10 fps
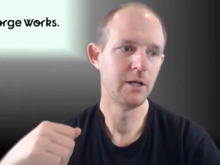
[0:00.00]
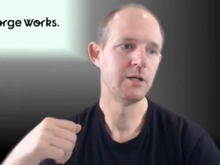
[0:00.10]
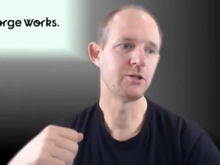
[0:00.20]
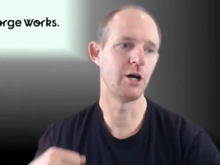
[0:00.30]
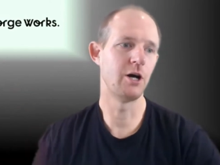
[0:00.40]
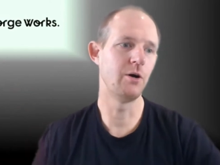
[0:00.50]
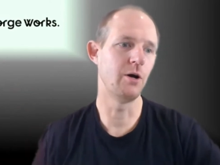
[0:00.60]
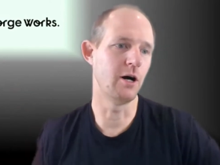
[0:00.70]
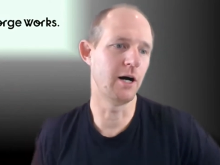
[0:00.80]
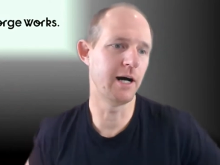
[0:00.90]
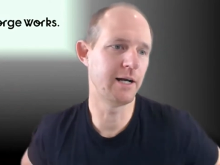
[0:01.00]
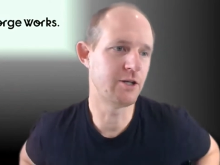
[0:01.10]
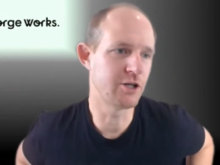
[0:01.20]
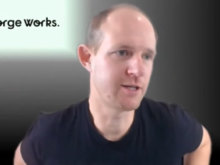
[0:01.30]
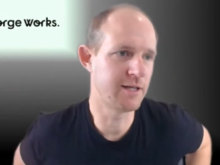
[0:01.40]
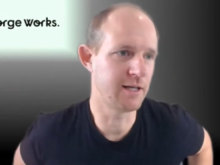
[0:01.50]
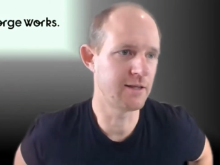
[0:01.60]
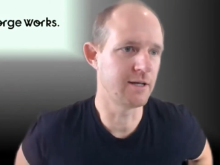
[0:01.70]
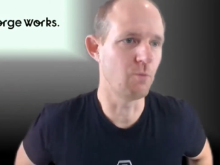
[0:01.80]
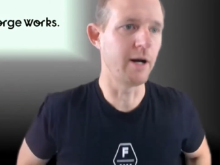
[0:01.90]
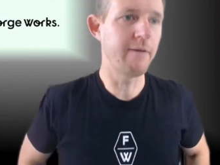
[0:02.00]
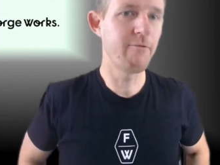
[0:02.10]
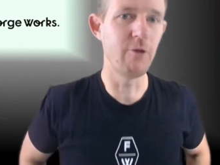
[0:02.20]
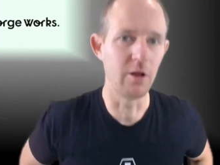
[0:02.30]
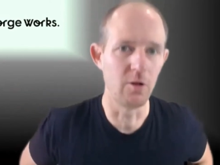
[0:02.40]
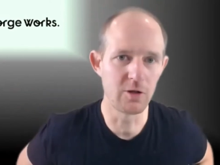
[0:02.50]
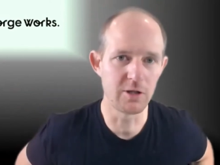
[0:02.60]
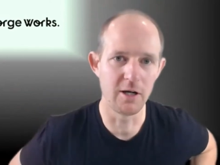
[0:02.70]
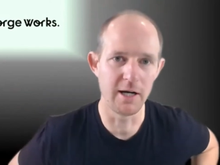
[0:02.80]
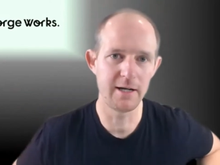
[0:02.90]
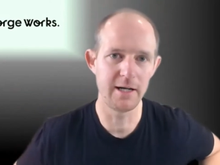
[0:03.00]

So I just think that whatever it looks like,